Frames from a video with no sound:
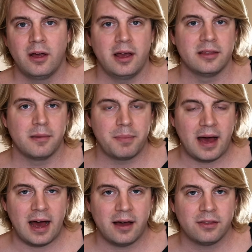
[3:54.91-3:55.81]
and the
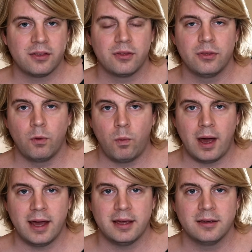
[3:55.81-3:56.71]
Path, the
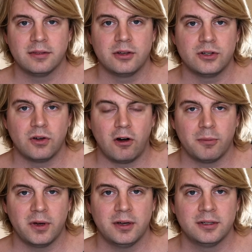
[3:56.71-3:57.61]
Way, the
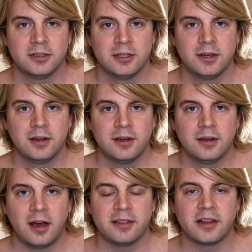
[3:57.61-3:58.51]
Dharma.
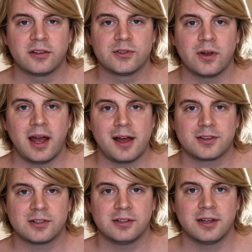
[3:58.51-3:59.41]
I think those are
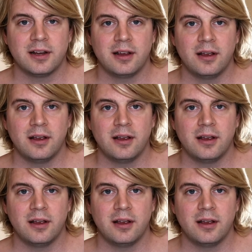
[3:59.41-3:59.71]
excellent